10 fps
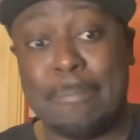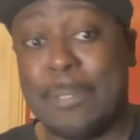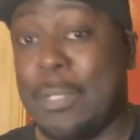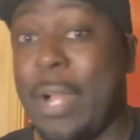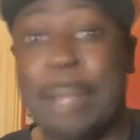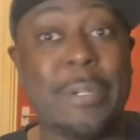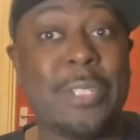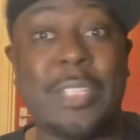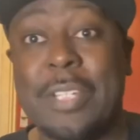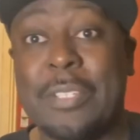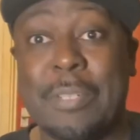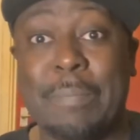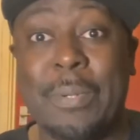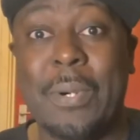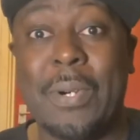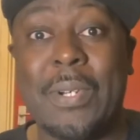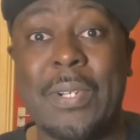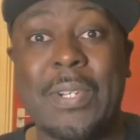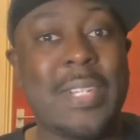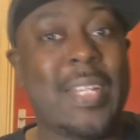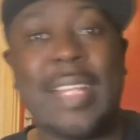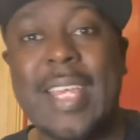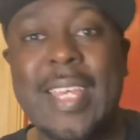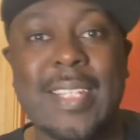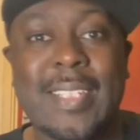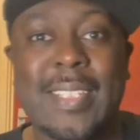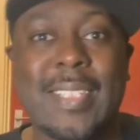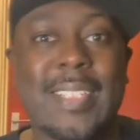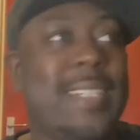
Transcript: you know I appreciate your support. Laters.